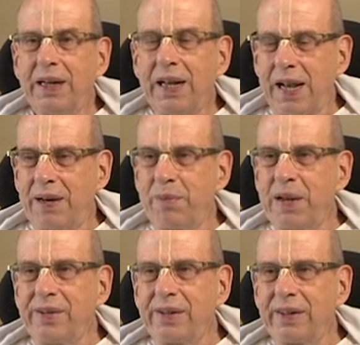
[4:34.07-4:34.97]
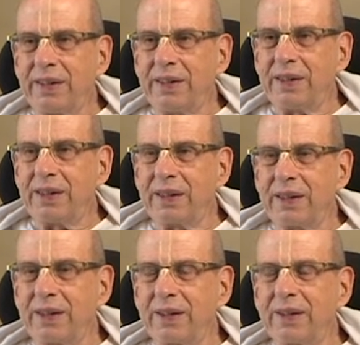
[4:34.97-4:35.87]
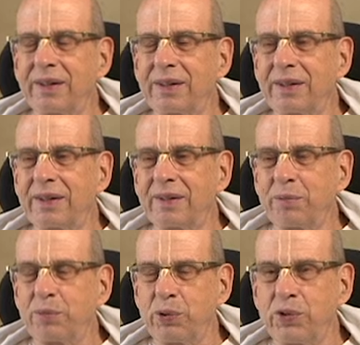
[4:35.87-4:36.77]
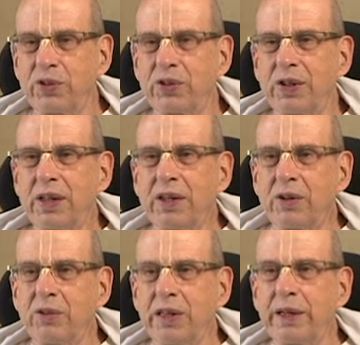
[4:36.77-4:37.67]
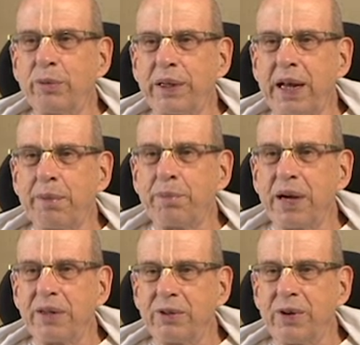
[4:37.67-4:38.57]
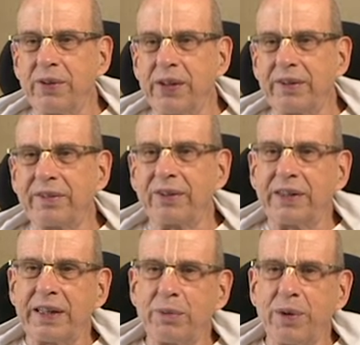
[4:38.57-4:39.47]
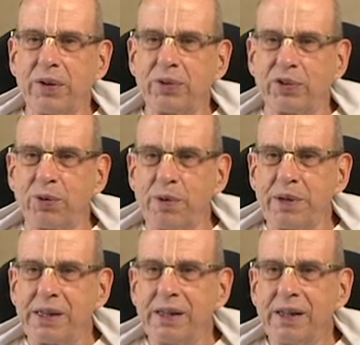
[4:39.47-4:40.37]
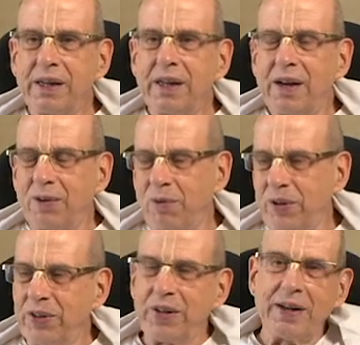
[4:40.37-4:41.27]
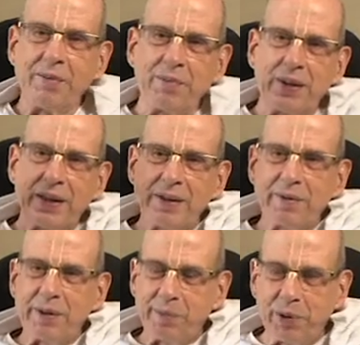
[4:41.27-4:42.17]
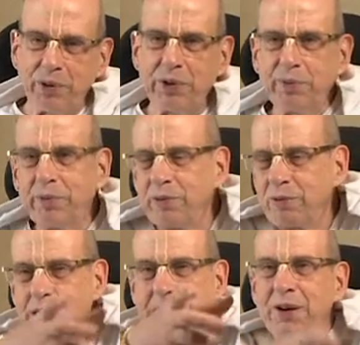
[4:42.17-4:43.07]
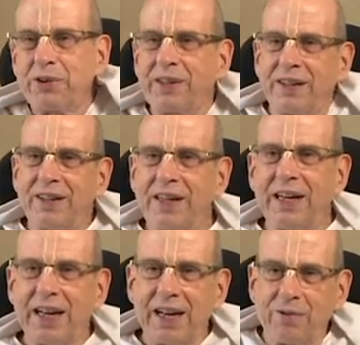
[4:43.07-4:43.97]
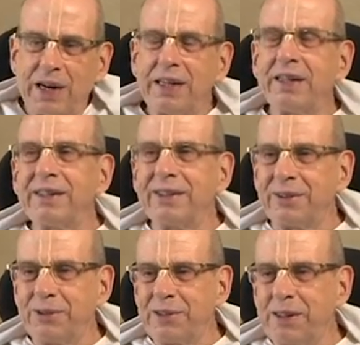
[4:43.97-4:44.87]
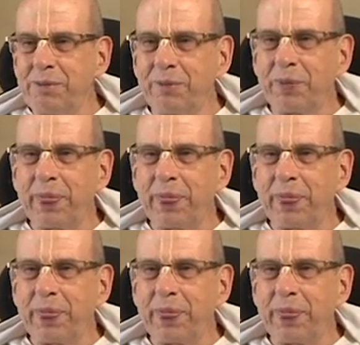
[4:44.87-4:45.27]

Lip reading: And amazingly, this Bruce, who later became Banu, and then still later Banu Swami, he pulled him right out and right into